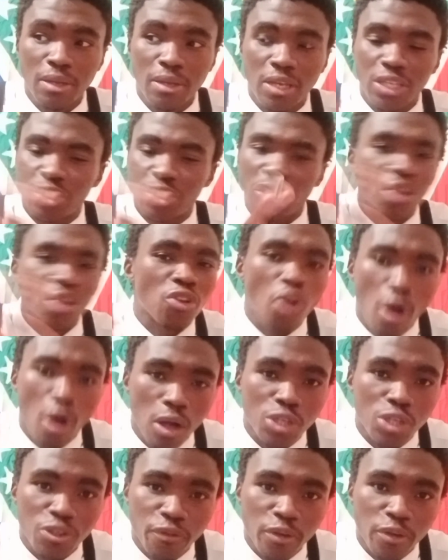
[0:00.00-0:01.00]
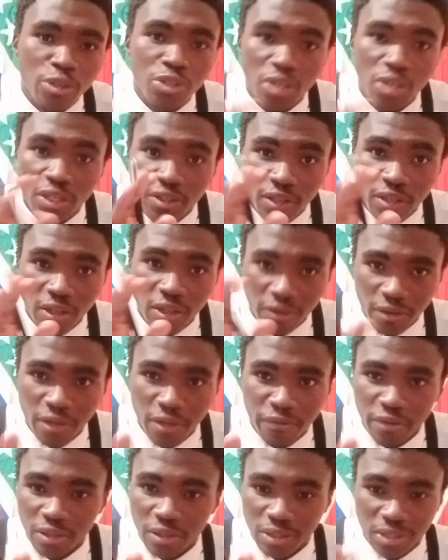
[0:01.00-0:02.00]
It's not controversial
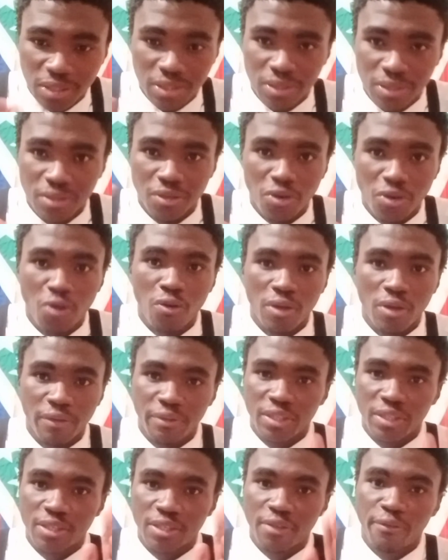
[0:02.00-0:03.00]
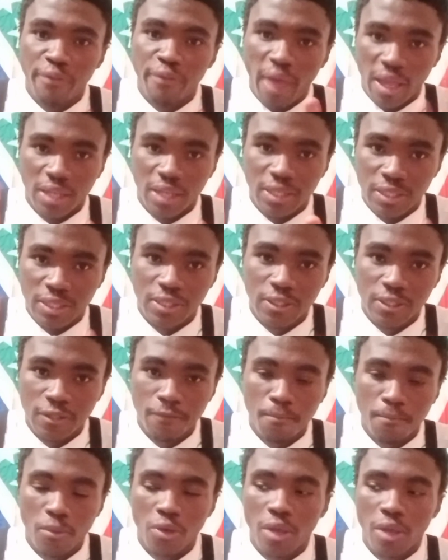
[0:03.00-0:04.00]
if it's, you know, if it's facts,
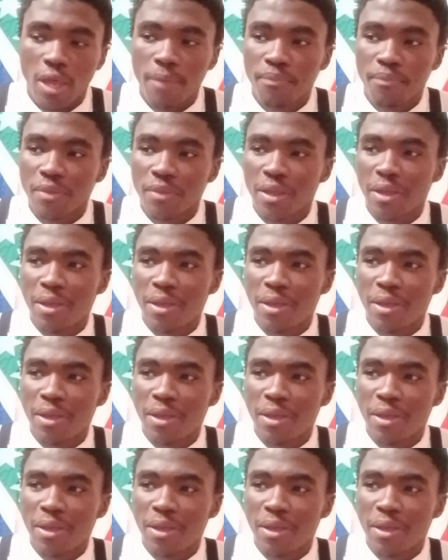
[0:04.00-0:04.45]
okay?